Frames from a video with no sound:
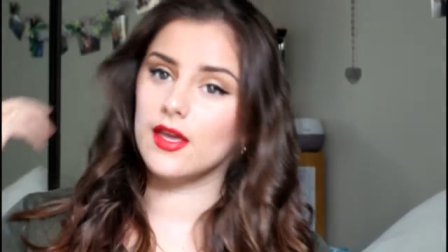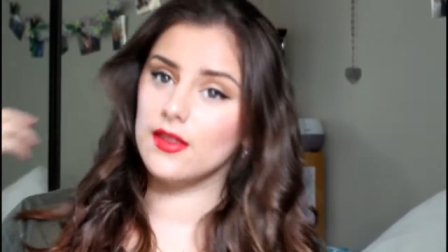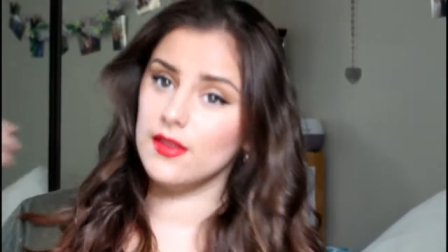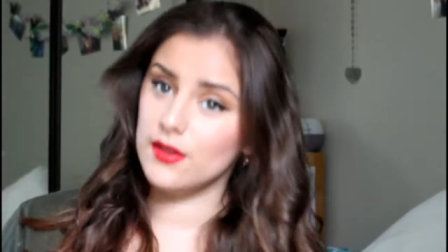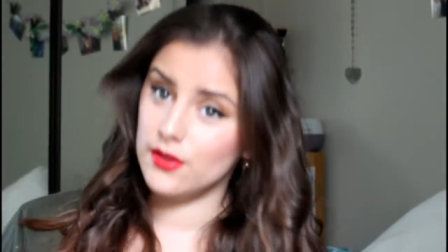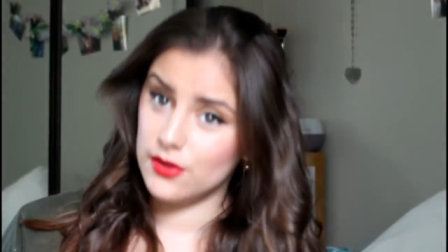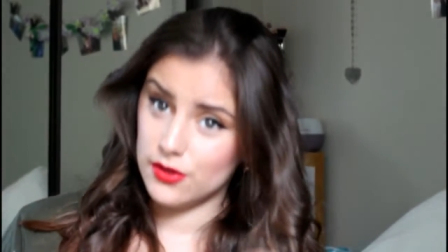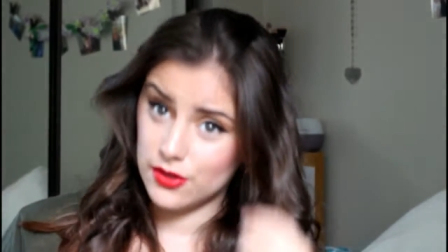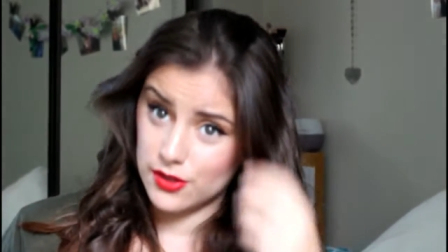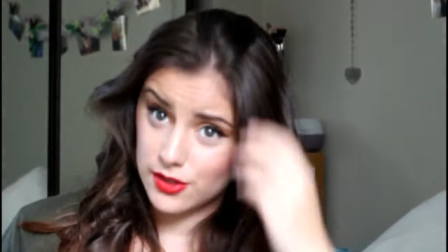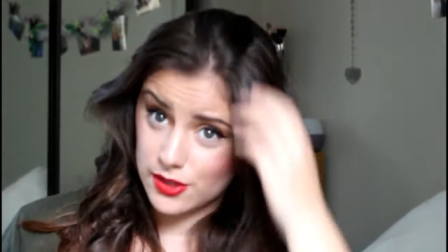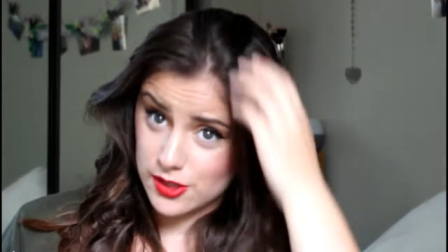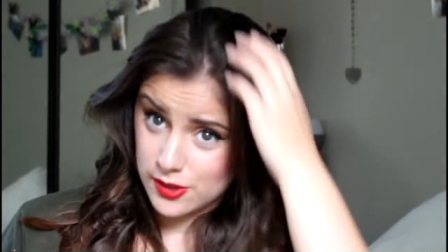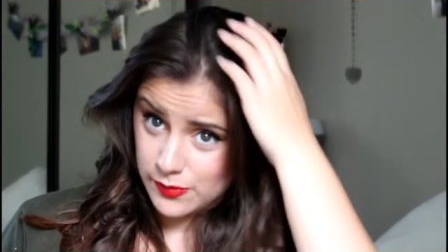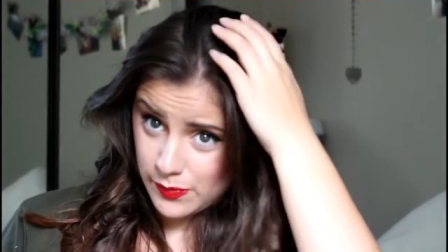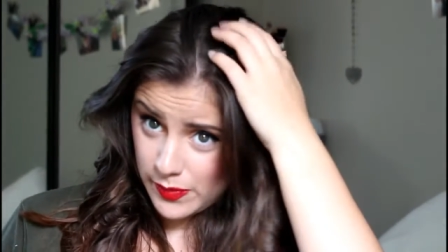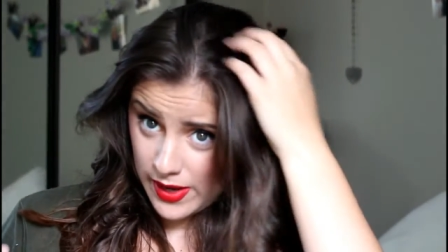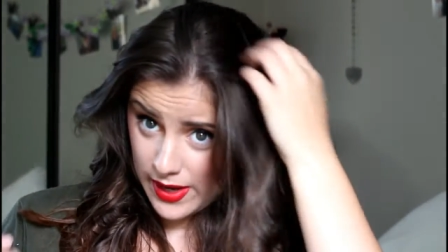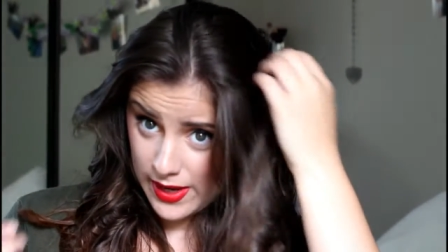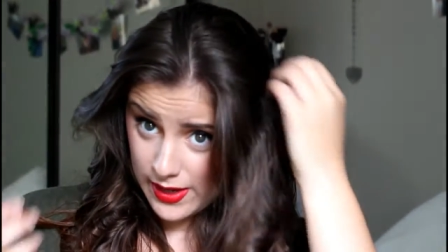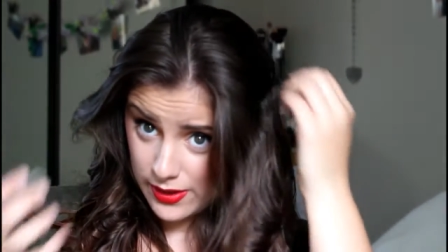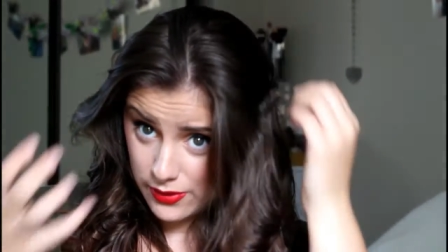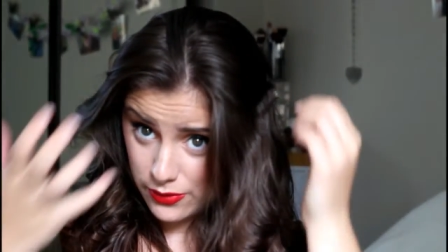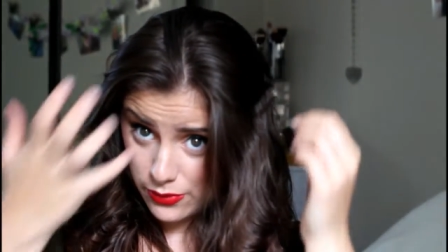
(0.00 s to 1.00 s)
And then you can just
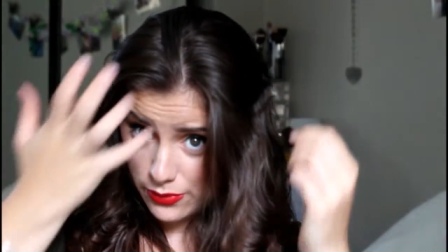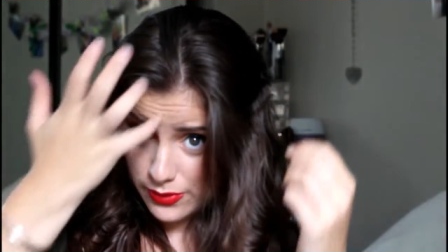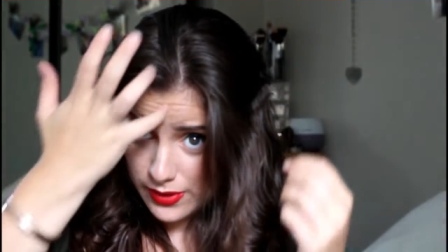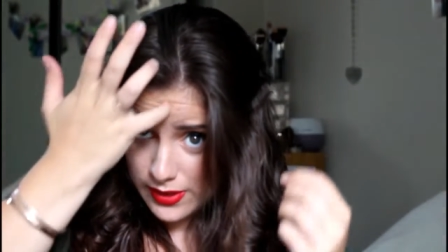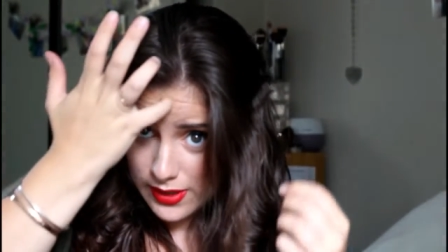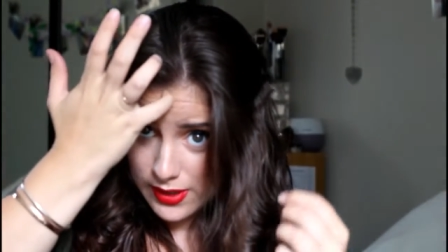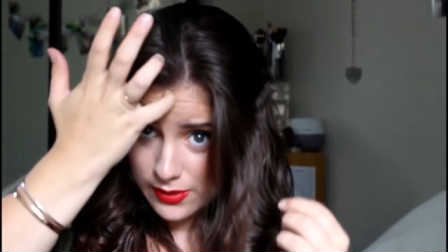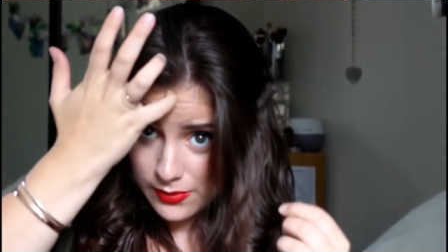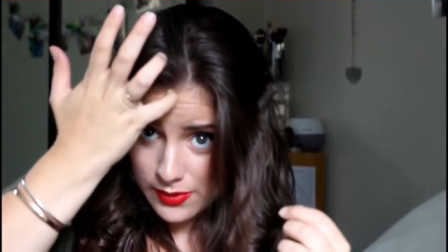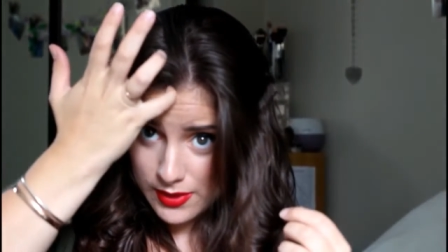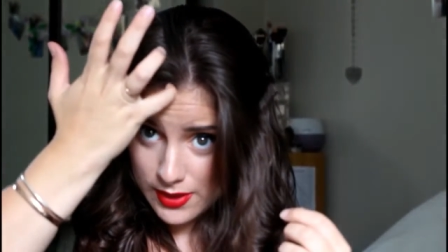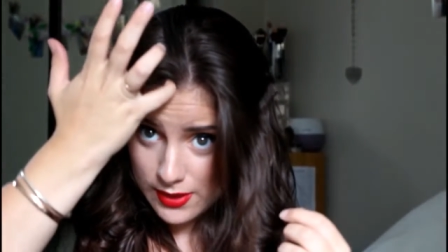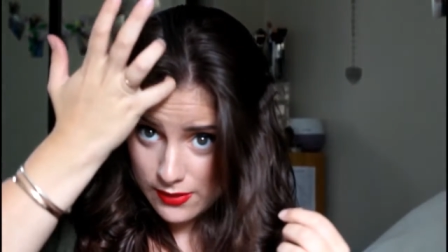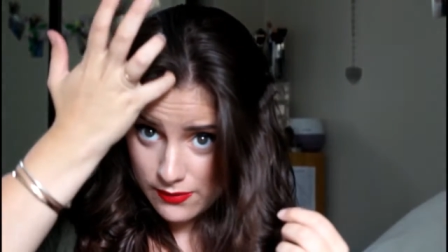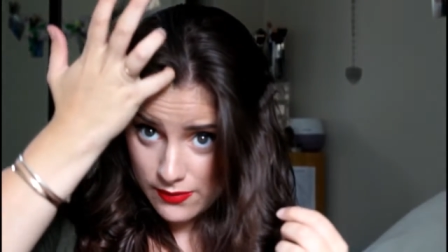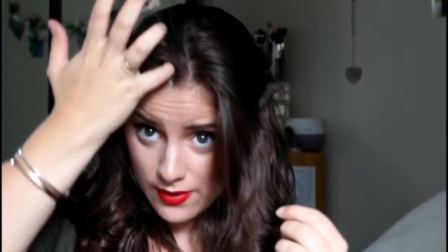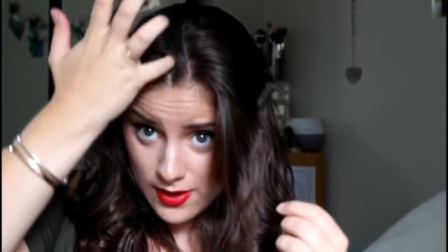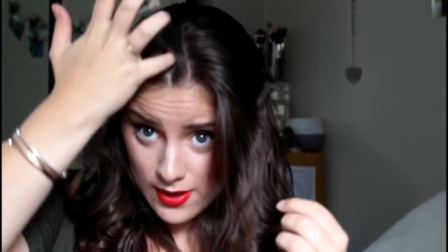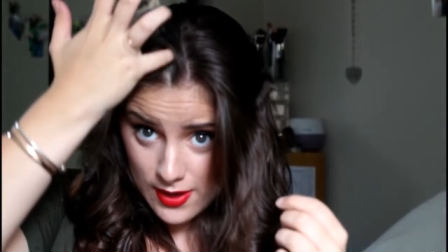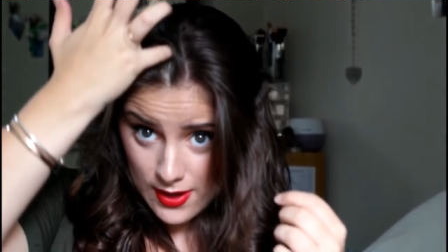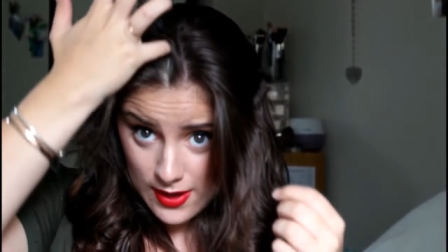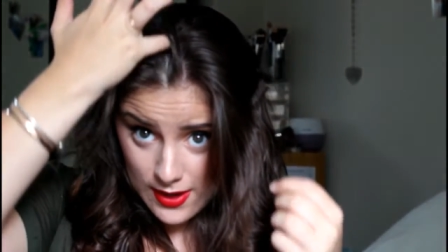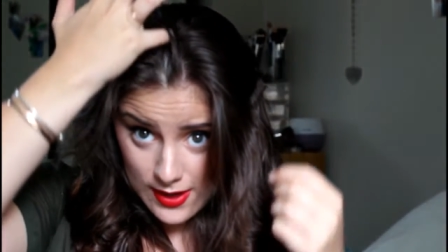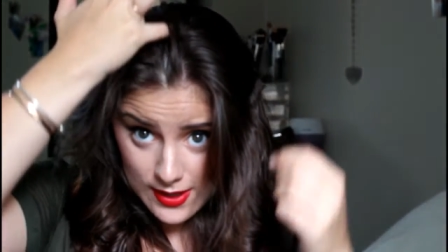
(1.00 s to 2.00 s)
part your hair wherever.
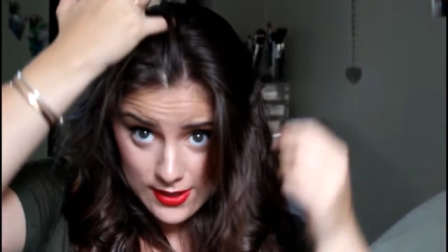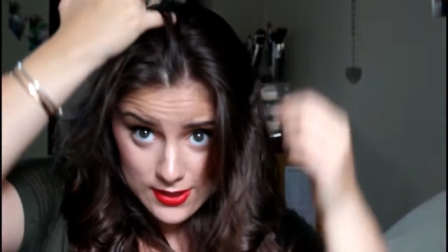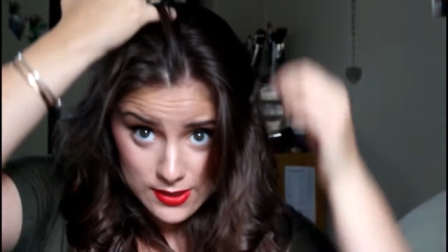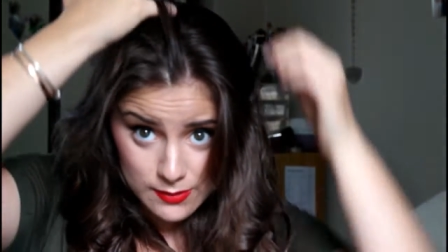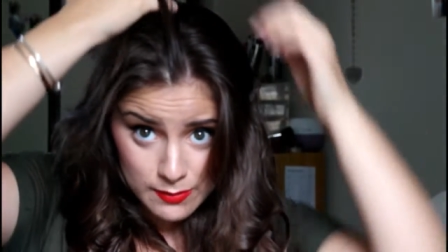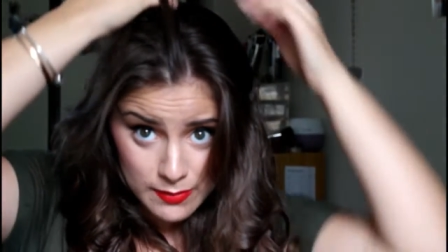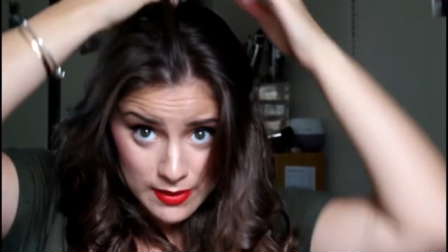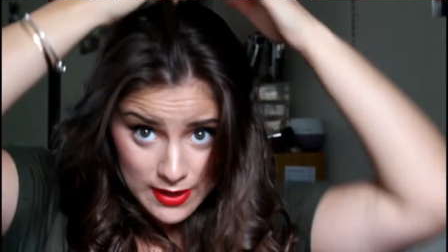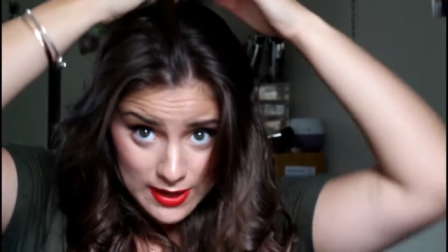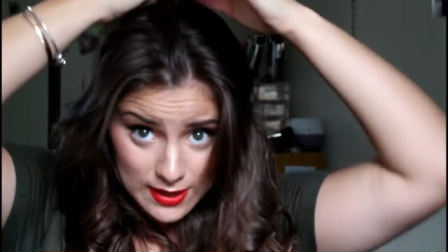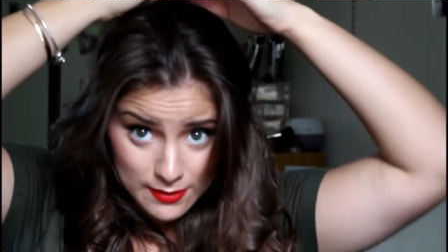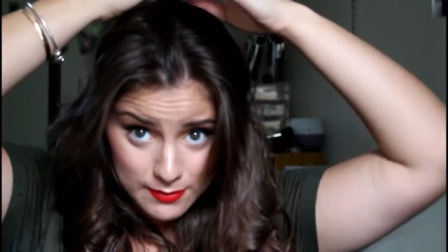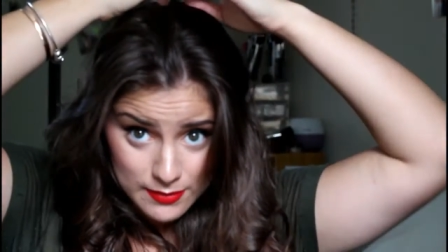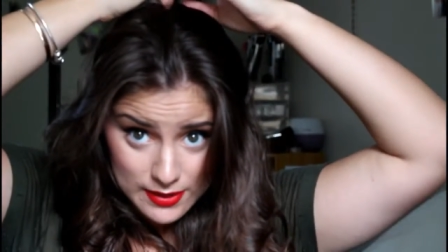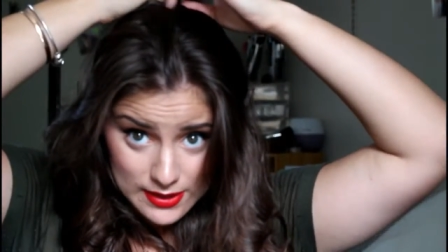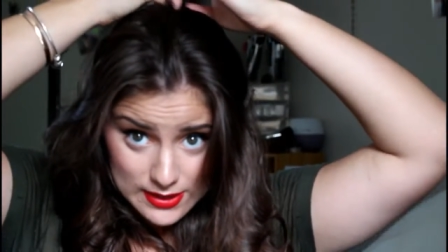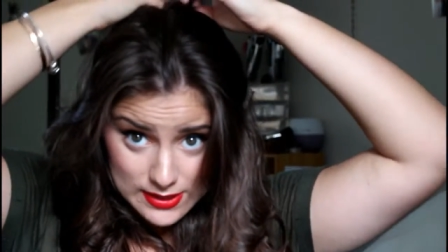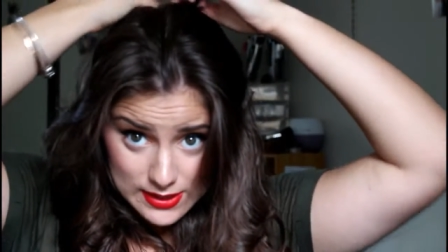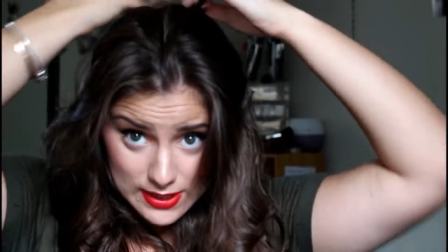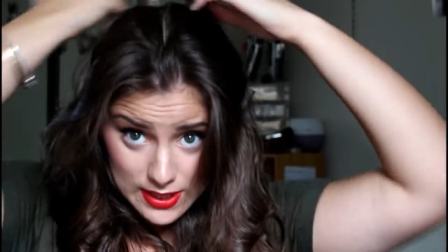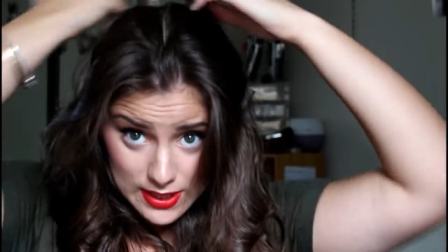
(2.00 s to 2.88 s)
I like to part mine